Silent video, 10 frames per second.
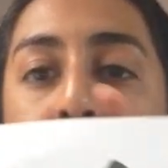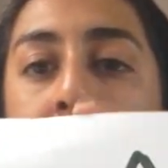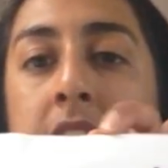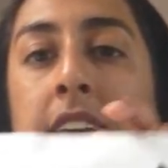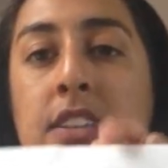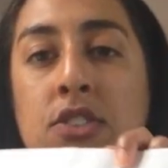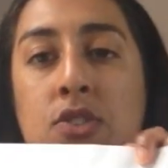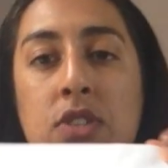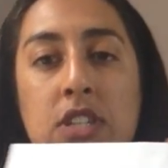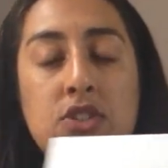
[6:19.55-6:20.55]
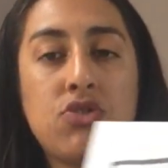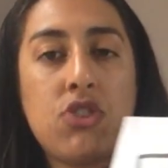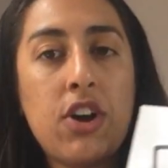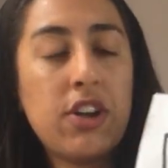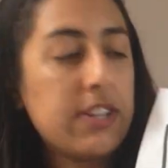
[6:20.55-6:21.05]
doesn't it? So you need to
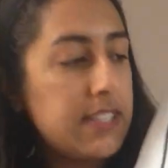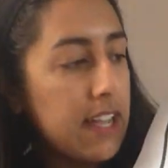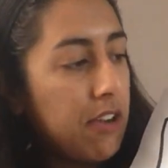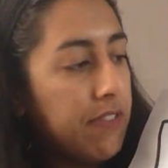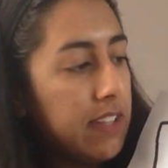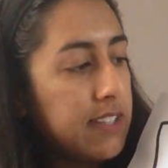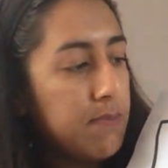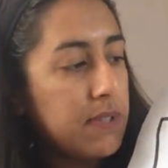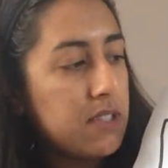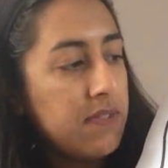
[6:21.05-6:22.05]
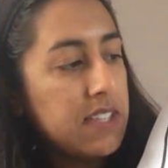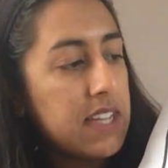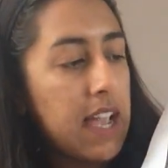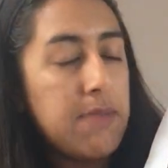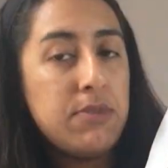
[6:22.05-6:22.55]
draw yourself a little bit of a
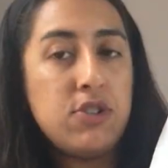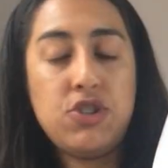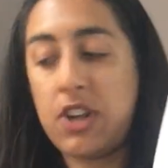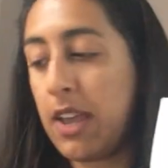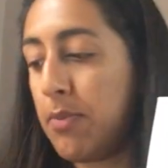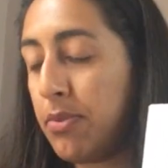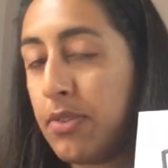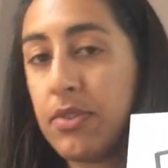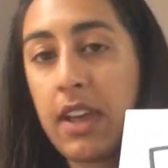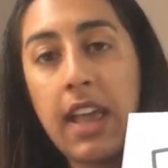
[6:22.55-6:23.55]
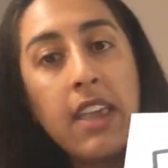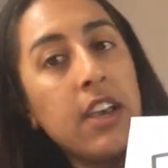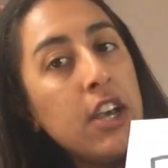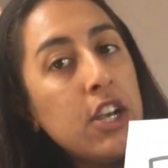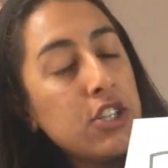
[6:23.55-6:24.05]
diamond shape, okay?
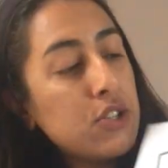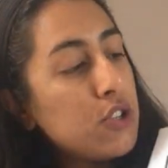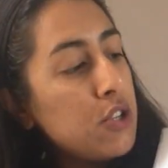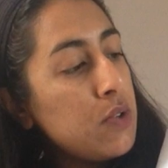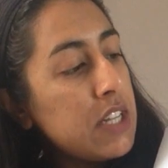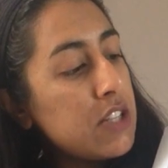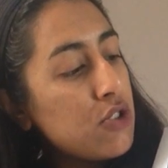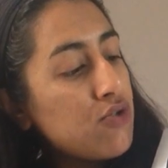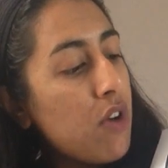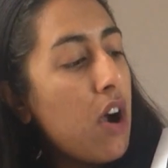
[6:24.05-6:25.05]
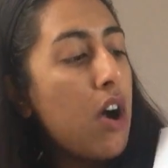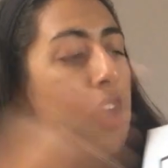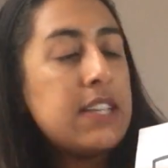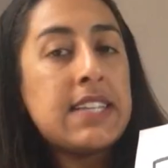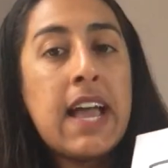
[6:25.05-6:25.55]
So you need to draw
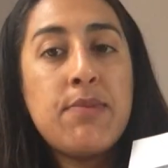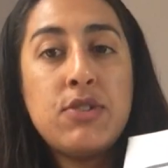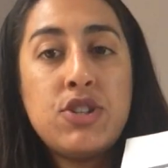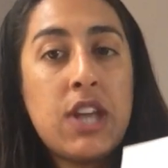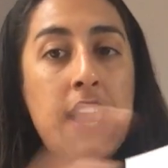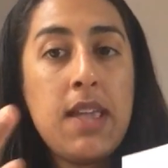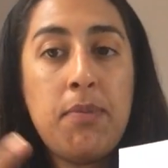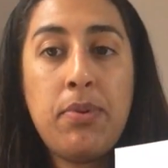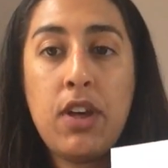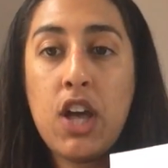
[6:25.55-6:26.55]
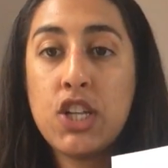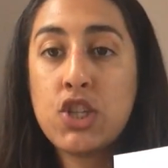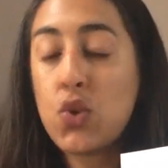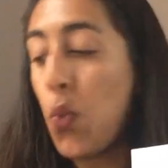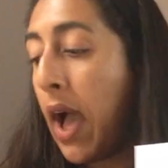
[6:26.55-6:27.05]
a diamond shape, a
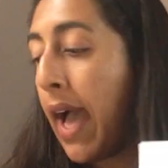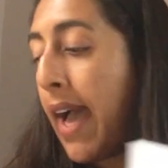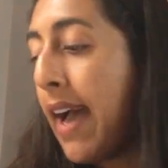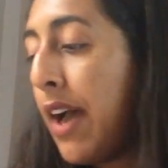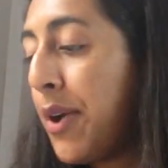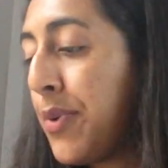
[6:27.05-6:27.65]
square,